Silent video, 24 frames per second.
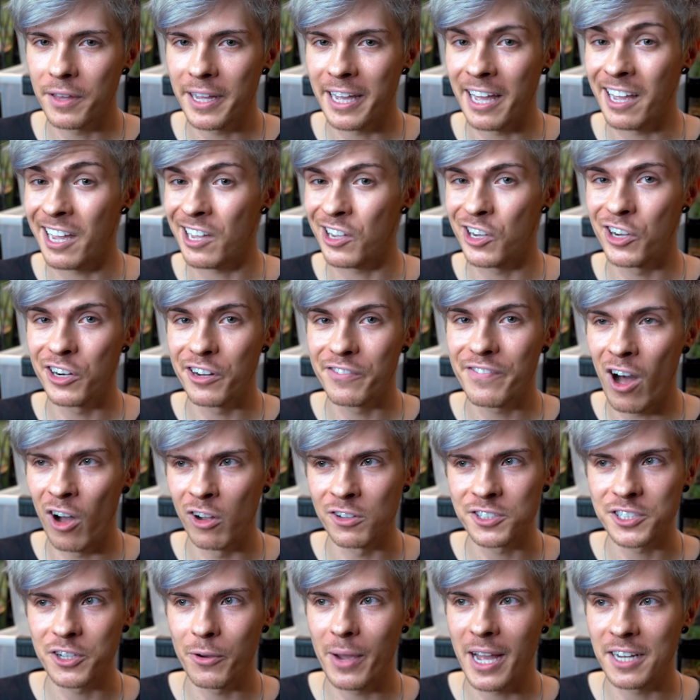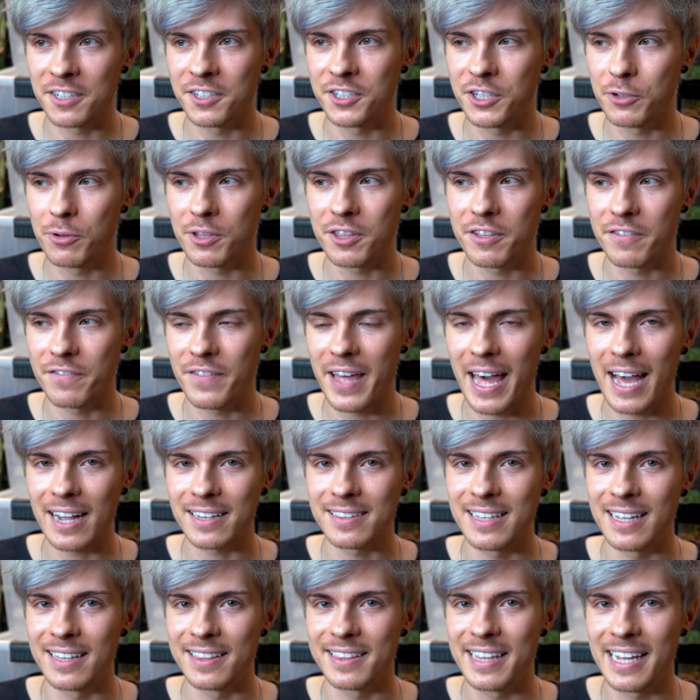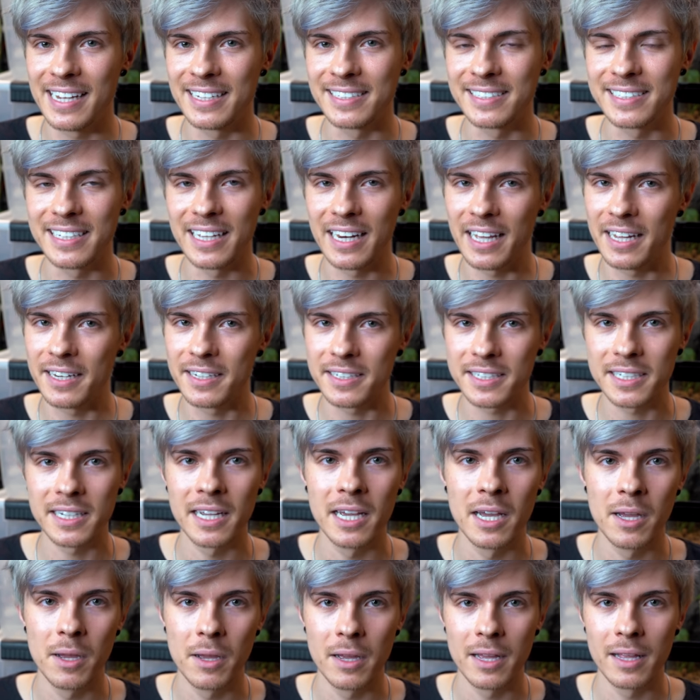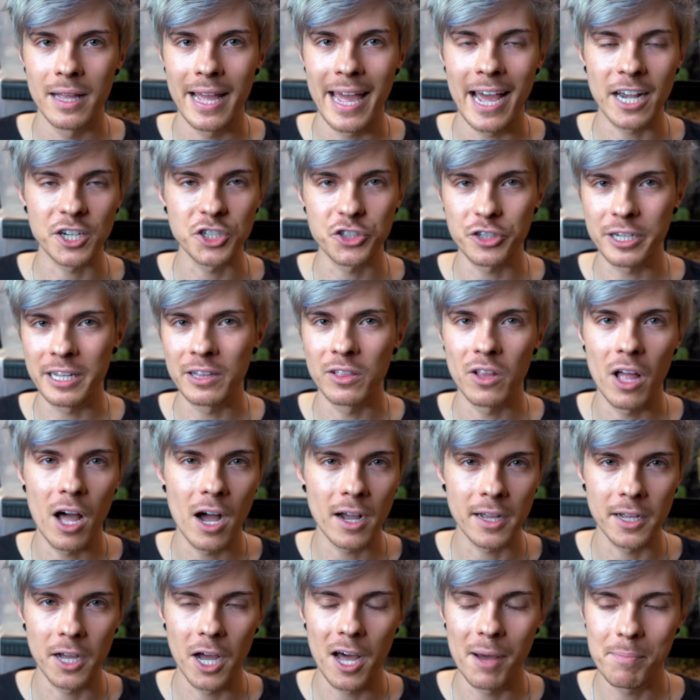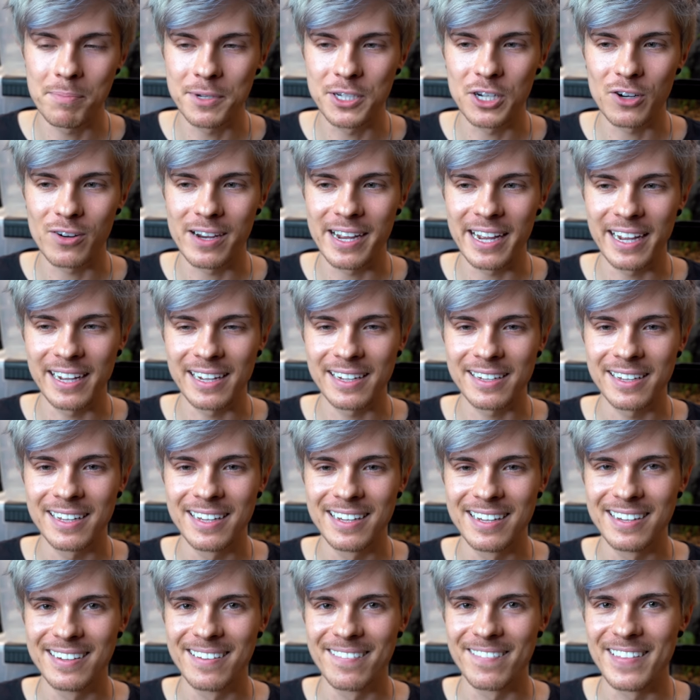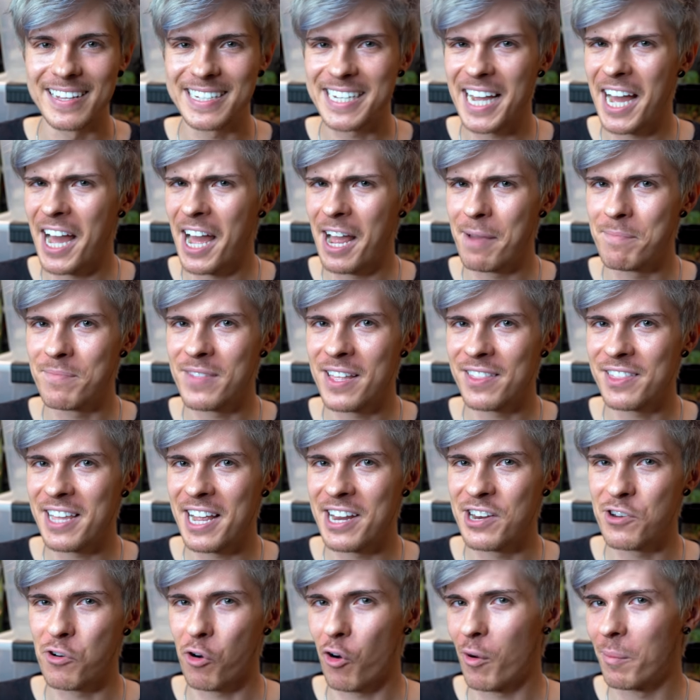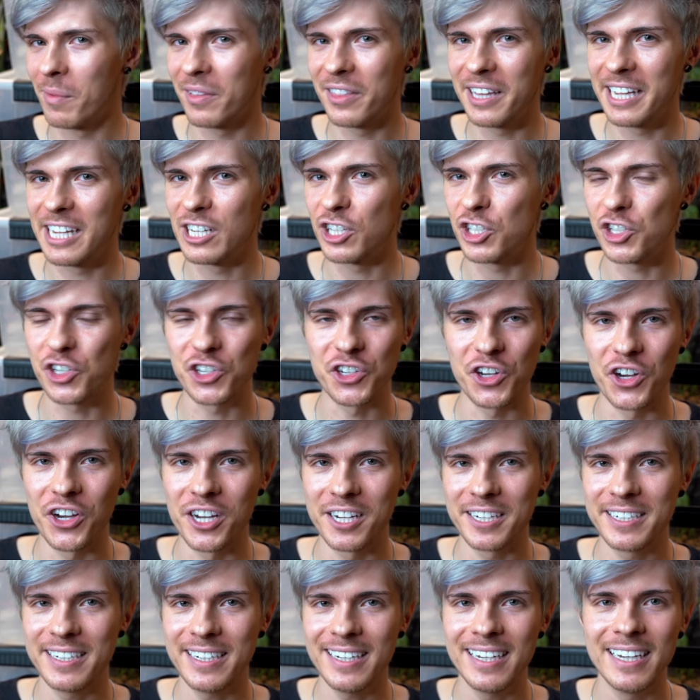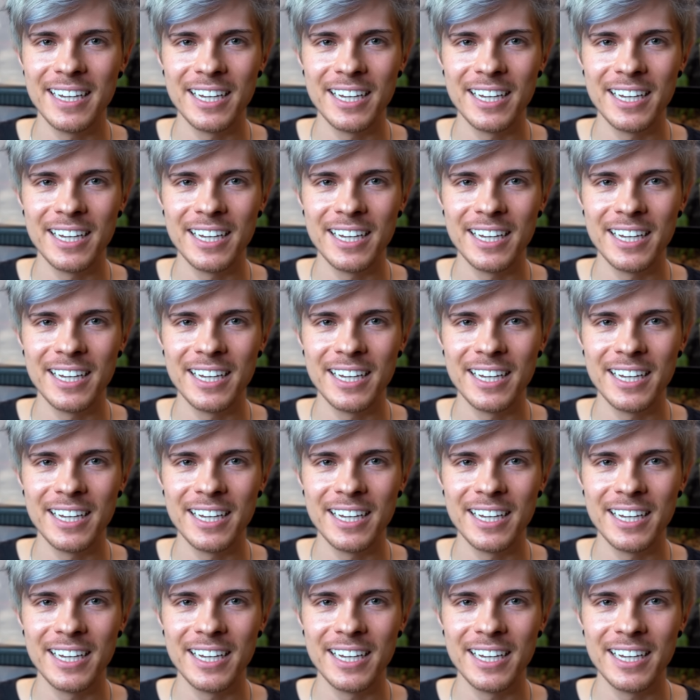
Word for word: Like it could have also had to do with the fact that they didn't actually lock up during the time that they normally should.